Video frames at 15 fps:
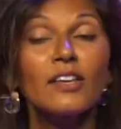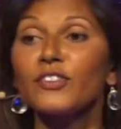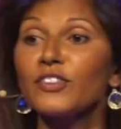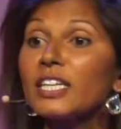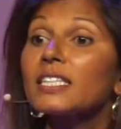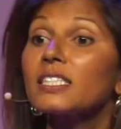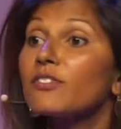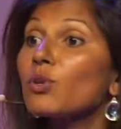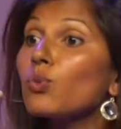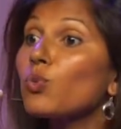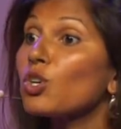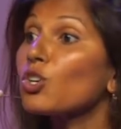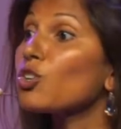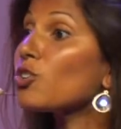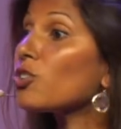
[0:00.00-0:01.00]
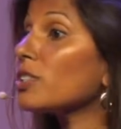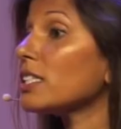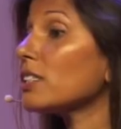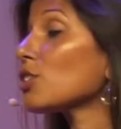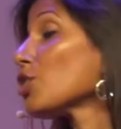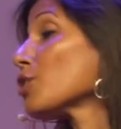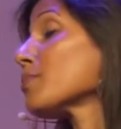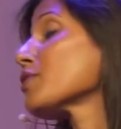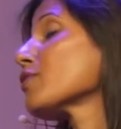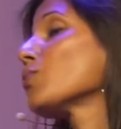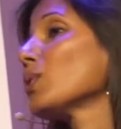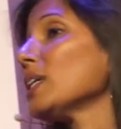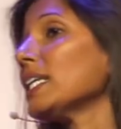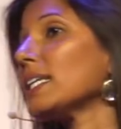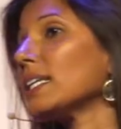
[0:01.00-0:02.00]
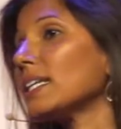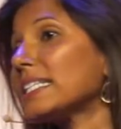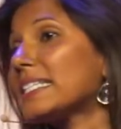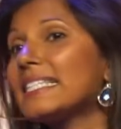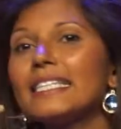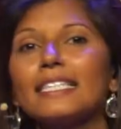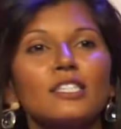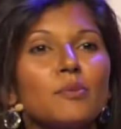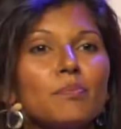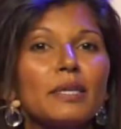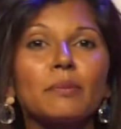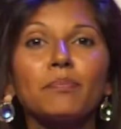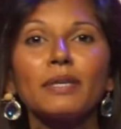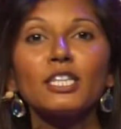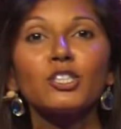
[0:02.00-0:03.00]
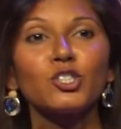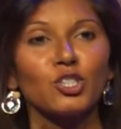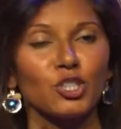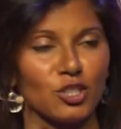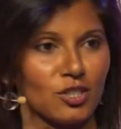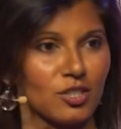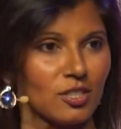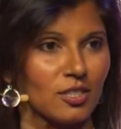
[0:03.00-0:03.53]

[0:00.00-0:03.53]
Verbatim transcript: thinks of the world in terms of we, it sees the big picture.